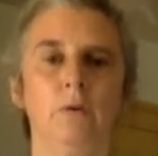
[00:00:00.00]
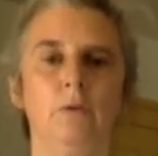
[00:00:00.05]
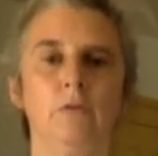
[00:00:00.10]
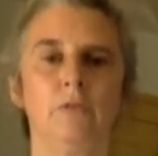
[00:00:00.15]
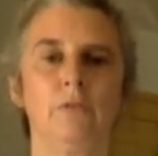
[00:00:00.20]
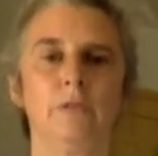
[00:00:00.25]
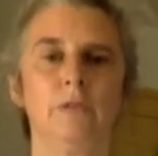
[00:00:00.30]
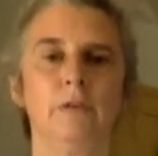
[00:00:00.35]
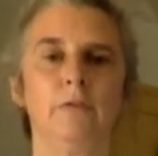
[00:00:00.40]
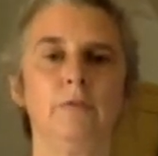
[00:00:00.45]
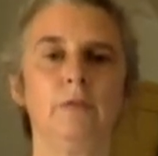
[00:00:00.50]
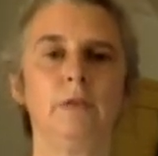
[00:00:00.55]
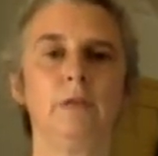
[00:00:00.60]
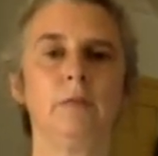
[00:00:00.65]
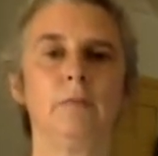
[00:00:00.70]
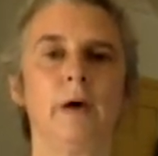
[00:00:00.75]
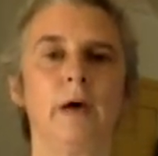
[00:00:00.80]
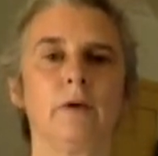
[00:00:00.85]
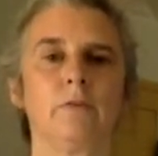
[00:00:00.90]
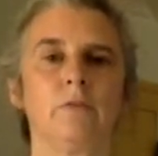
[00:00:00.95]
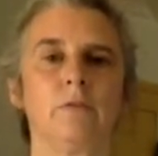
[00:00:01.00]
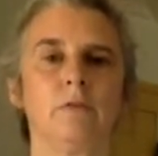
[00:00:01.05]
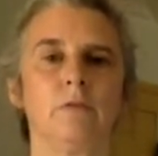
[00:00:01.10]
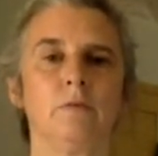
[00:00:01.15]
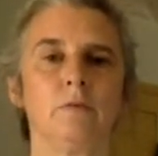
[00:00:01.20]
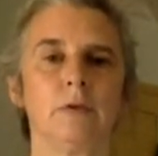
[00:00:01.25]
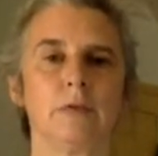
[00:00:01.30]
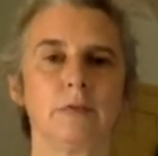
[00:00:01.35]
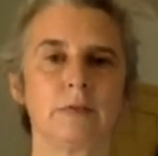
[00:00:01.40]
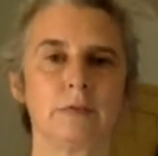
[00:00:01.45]
Just lifting the backs of the
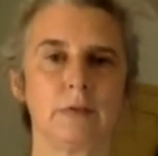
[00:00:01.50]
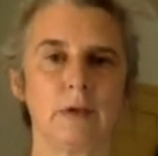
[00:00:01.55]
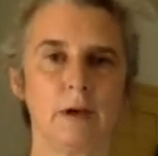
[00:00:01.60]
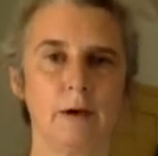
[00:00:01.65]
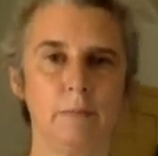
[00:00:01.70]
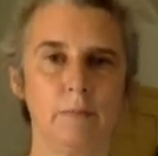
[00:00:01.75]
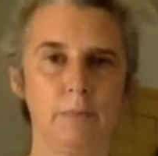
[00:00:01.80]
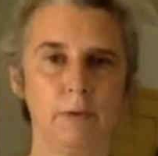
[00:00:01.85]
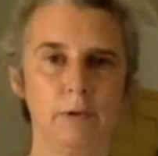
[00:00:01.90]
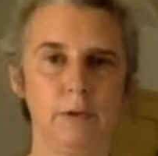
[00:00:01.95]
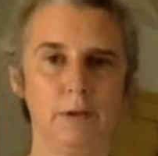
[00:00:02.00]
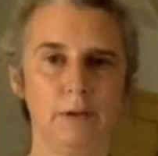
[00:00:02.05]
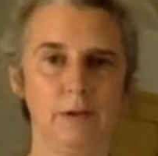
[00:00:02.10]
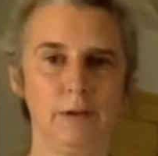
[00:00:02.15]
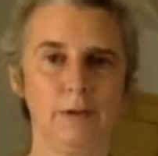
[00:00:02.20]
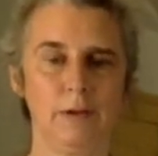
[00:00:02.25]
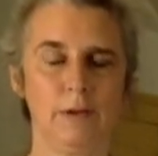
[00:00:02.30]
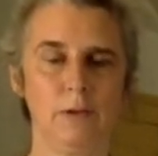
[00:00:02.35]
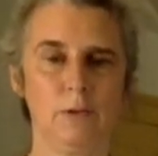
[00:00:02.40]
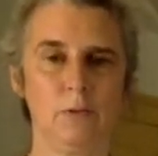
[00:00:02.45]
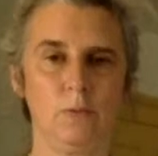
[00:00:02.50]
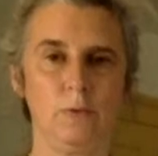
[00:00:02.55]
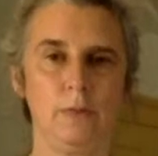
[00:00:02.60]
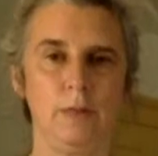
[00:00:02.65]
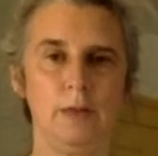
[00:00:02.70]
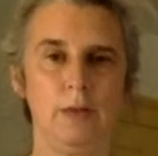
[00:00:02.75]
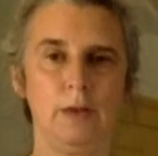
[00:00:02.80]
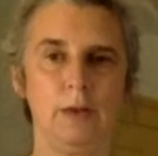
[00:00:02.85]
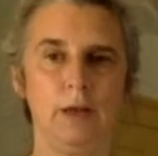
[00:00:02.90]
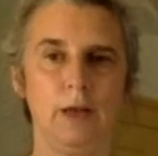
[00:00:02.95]
wrists up with
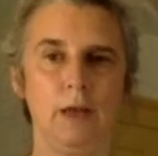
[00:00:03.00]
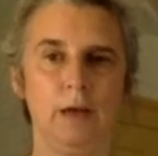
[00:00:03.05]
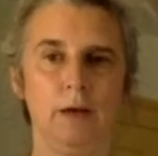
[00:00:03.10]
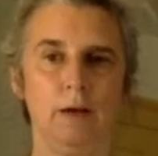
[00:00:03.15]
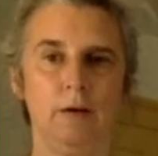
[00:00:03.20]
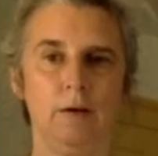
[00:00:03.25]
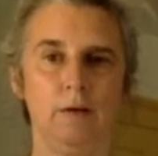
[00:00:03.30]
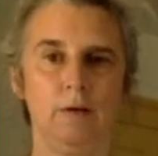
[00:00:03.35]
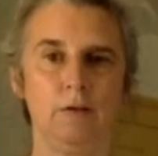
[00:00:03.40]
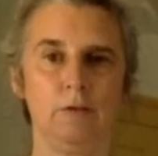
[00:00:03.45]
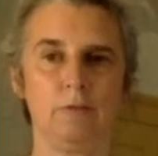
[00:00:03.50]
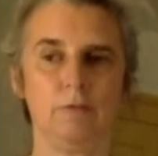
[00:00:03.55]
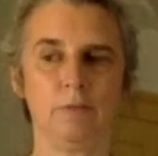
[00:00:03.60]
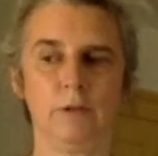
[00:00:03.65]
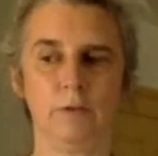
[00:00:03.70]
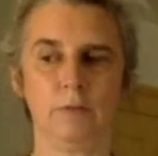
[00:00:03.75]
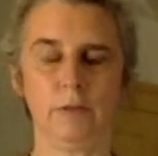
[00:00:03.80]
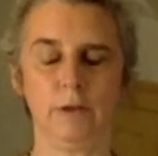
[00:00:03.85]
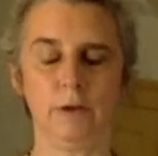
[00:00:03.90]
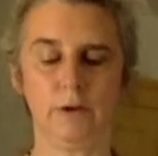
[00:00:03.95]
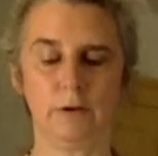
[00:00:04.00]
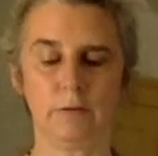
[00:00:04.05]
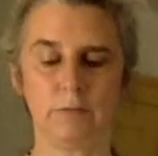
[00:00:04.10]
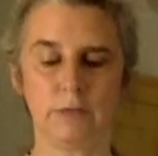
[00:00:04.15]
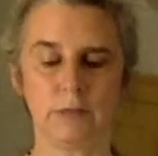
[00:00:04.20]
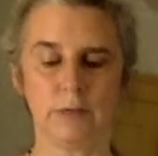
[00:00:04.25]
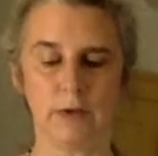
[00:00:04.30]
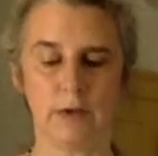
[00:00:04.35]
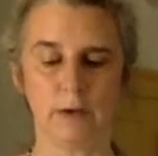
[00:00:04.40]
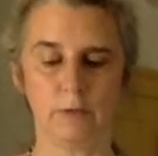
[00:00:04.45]
the inhale. Float the
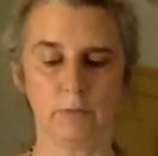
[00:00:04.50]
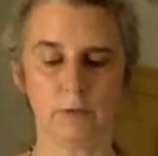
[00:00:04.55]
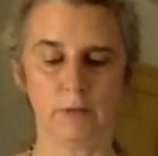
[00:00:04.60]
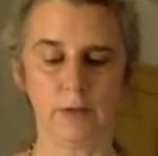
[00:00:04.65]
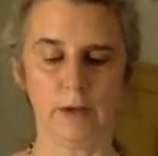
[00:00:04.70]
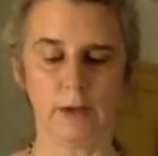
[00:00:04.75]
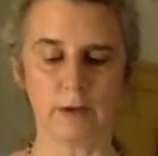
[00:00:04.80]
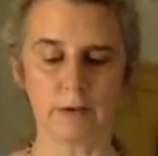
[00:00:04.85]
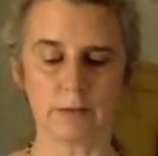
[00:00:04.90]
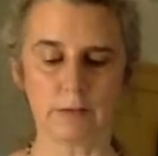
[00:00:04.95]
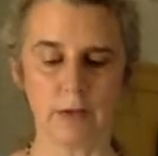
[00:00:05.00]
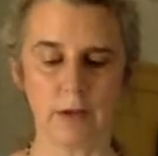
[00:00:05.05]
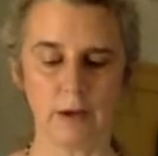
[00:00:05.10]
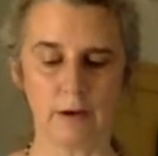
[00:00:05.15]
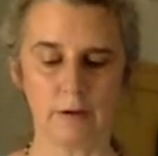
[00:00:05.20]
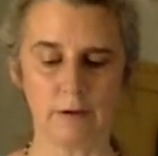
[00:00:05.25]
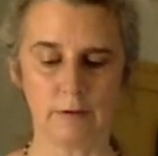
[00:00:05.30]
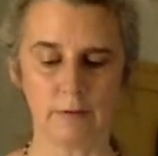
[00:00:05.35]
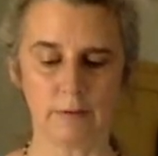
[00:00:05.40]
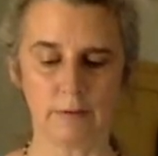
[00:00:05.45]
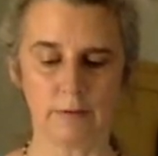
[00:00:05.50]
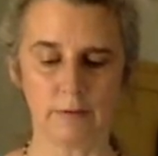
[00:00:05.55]
arms down with the exhale.